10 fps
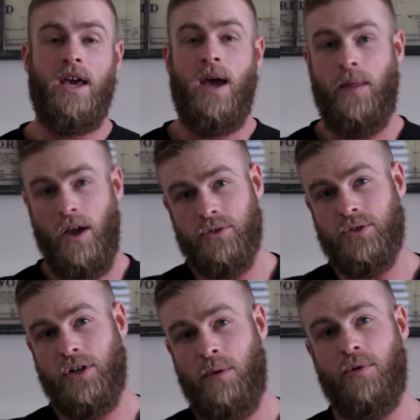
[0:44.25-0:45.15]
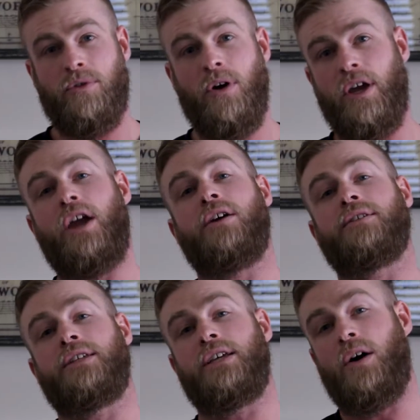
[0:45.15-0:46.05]
And they also come with a
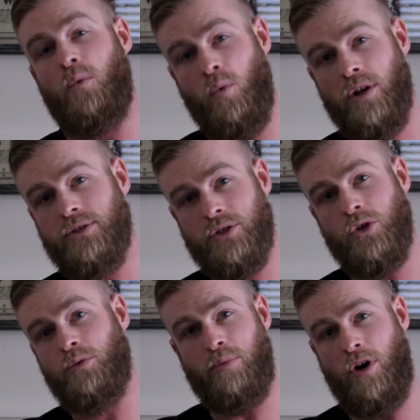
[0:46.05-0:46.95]
guarantee, a one scoop